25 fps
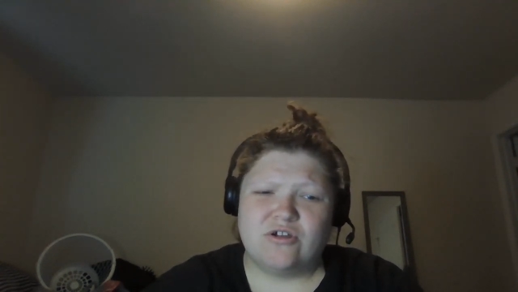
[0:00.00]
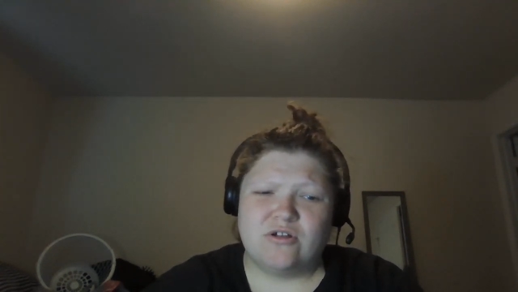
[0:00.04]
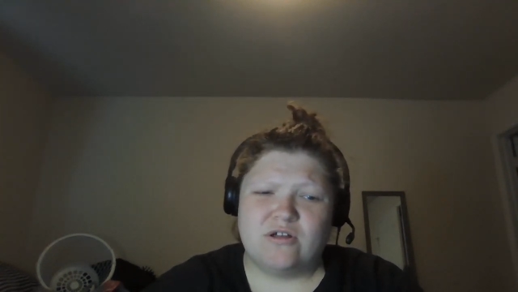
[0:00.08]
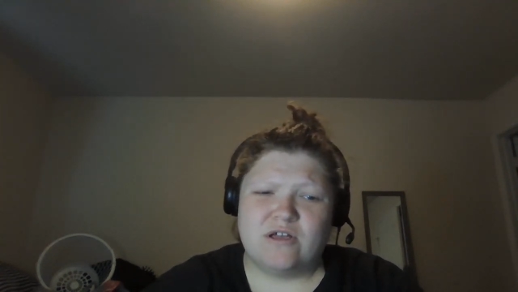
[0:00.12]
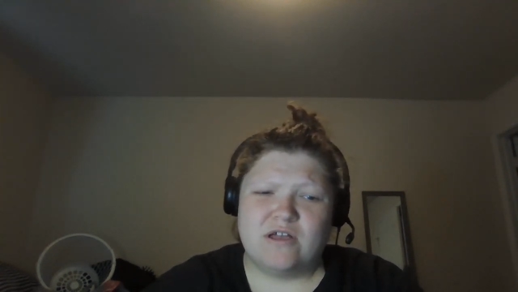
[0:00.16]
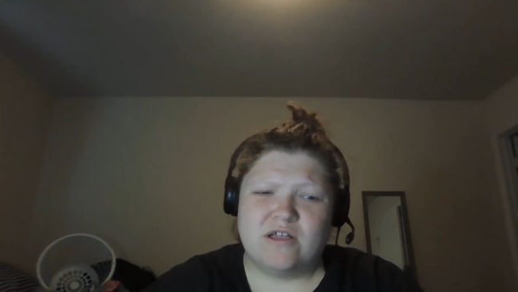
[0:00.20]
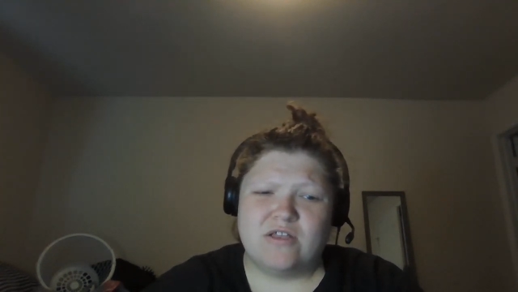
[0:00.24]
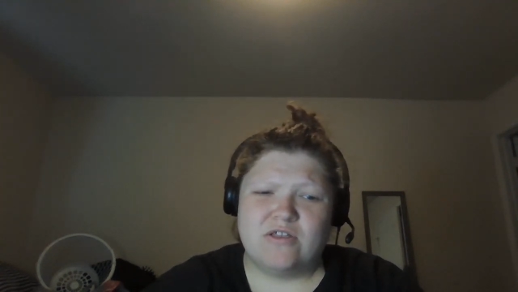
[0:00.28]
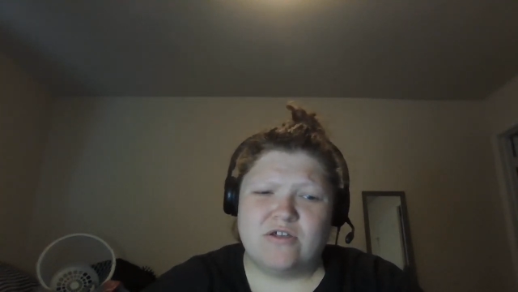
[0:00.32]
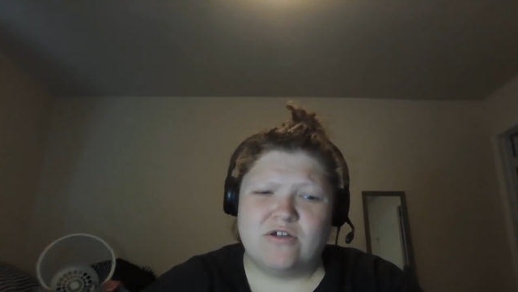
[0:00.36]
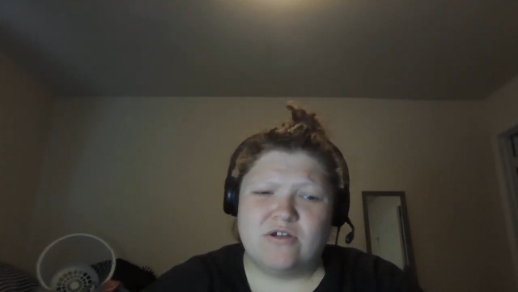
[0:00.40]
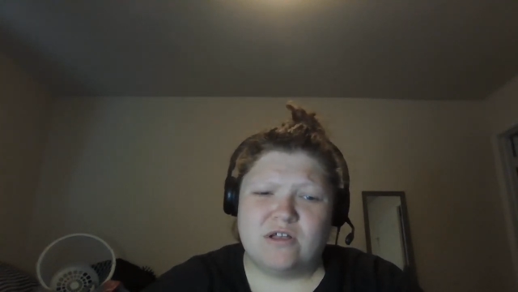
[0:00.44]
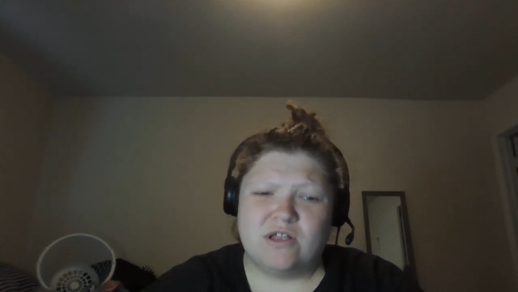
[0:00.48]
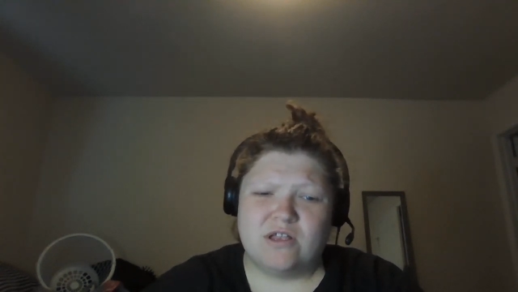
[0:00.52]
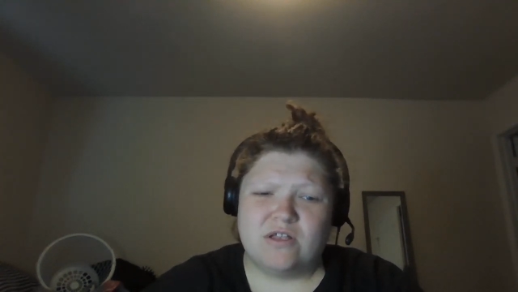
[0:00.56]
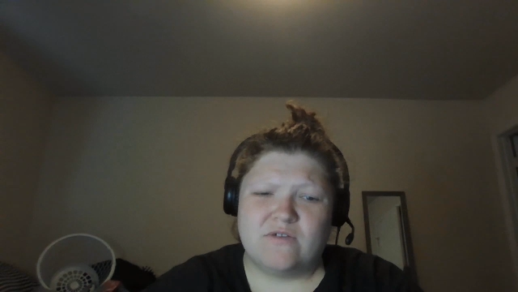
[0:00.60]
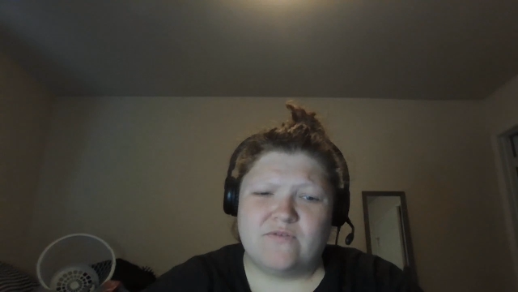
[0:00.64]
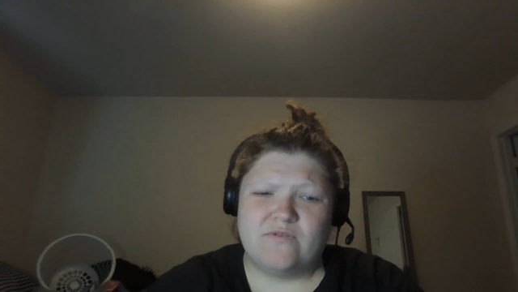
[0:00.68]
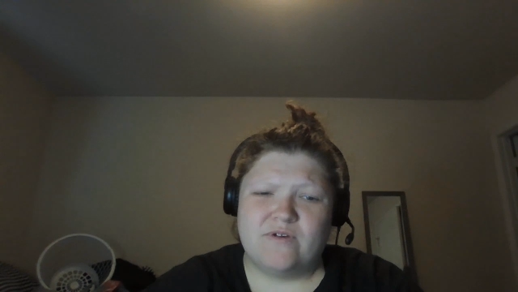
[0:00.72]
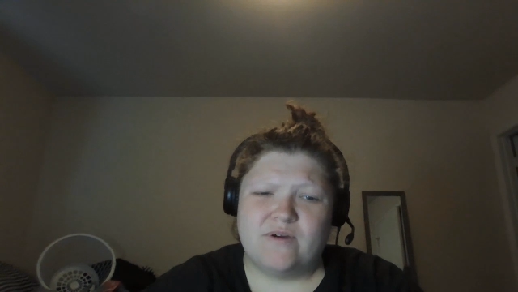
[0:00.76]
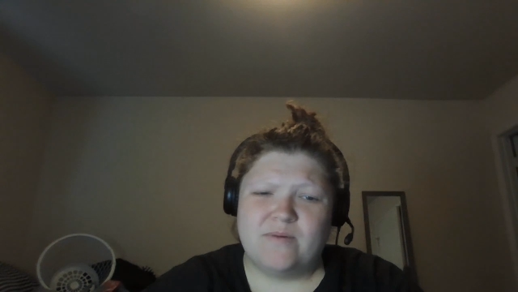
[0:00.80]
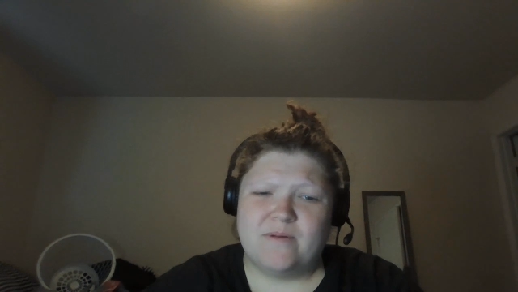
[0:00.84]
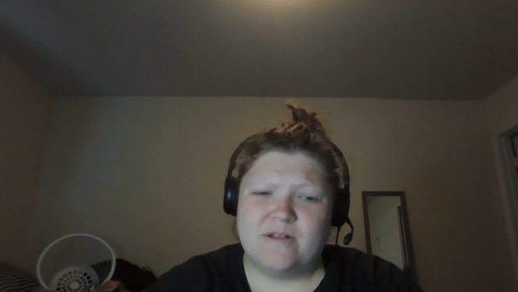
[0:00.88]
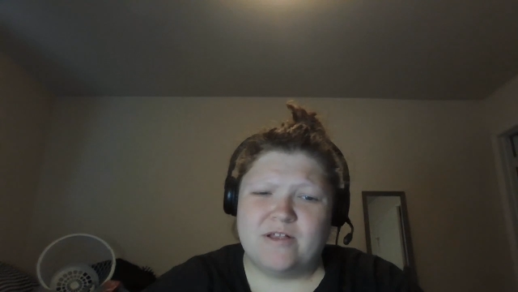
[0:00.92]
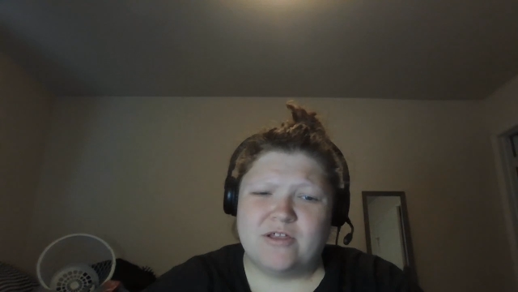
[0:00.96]
in the
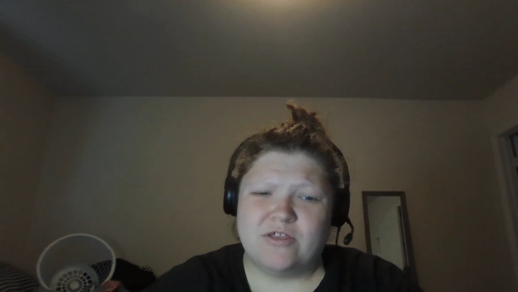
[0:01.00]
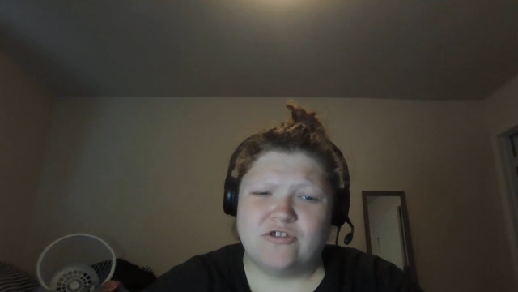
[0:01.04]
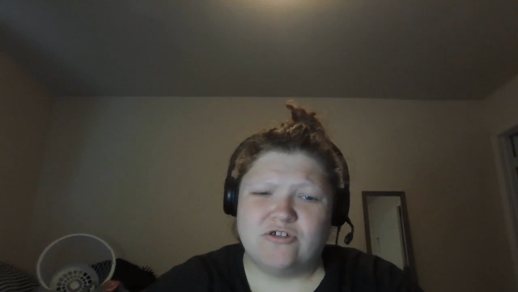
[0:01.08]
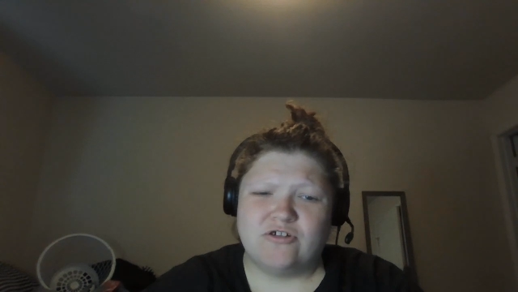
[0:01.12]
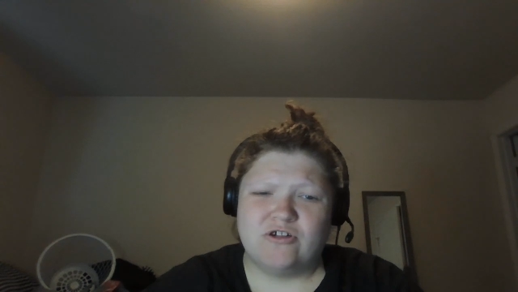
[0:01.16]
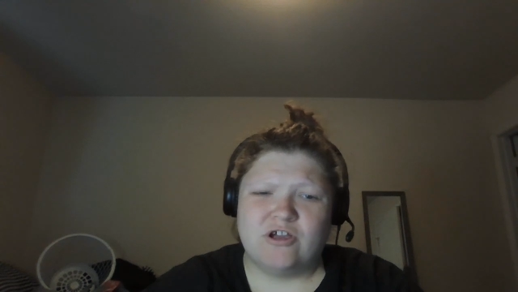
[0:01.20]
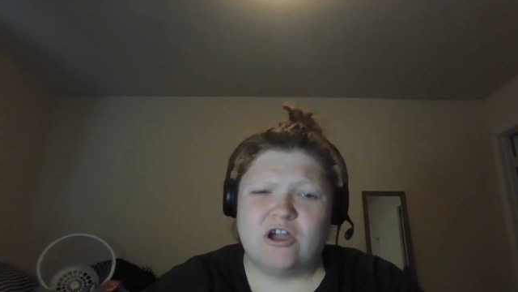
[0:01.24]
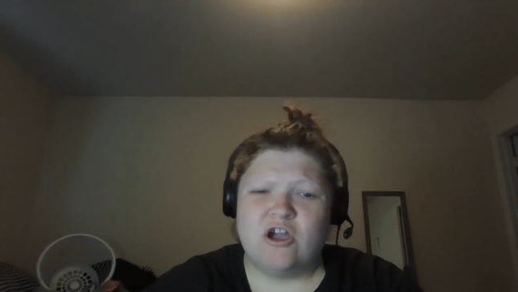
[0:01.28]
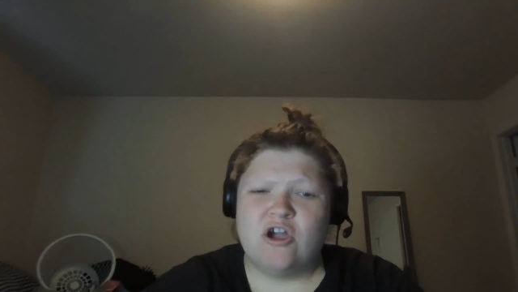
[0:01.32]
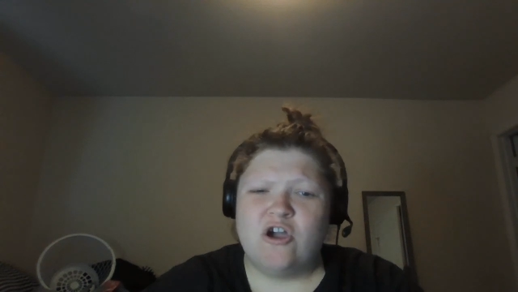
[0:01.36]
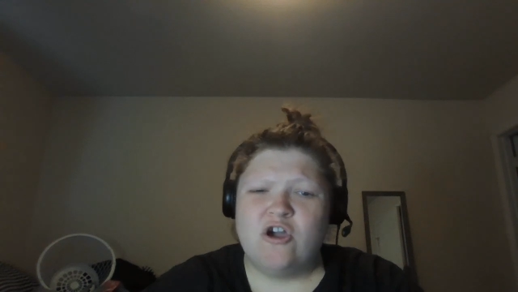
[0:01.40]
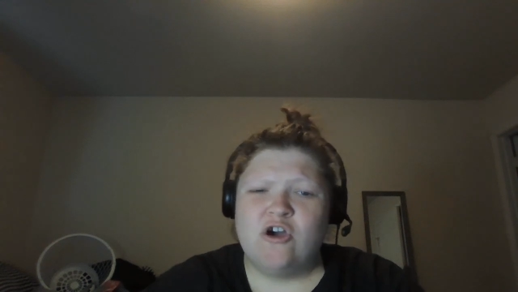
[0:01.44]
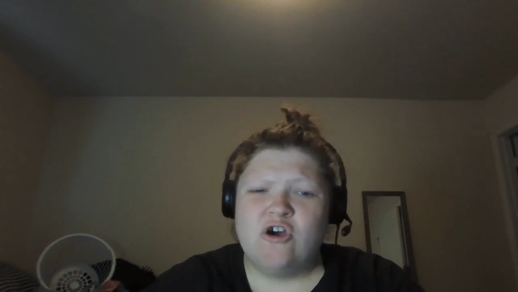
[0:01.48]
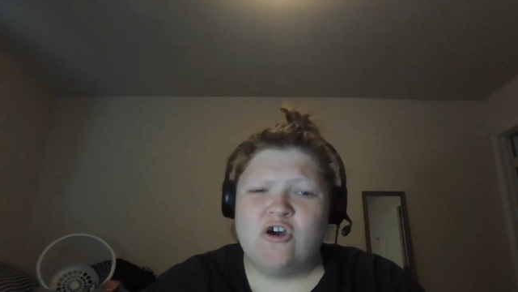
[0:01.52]
film industry,